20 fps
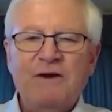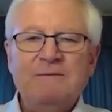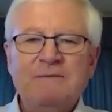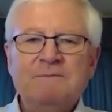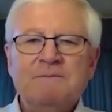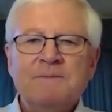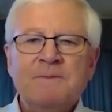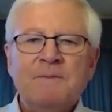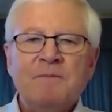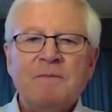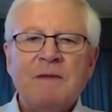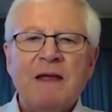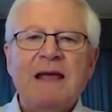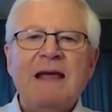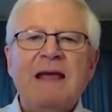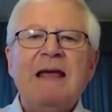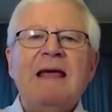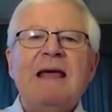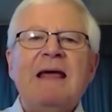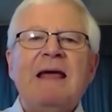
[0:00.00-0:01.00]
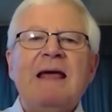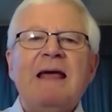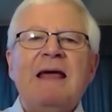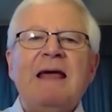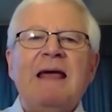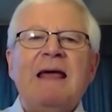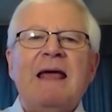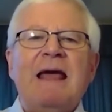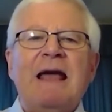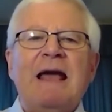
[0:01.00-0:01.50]
it,
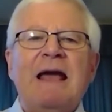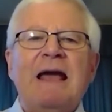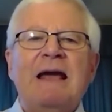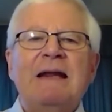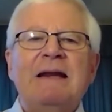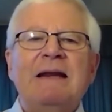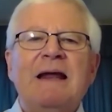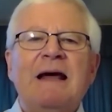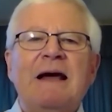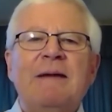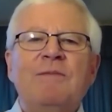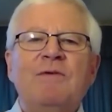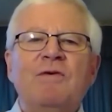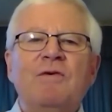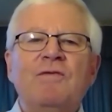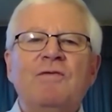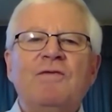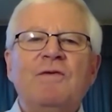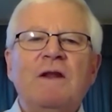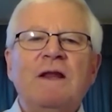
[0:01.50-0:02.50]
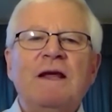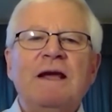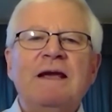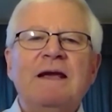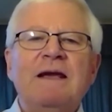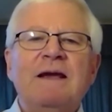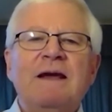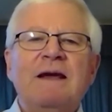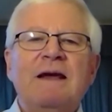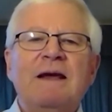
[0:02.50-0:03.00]
and I'm
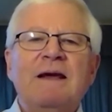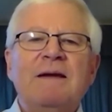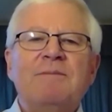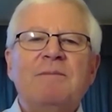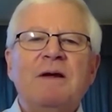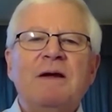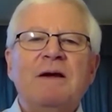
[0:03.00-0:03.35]
usually um,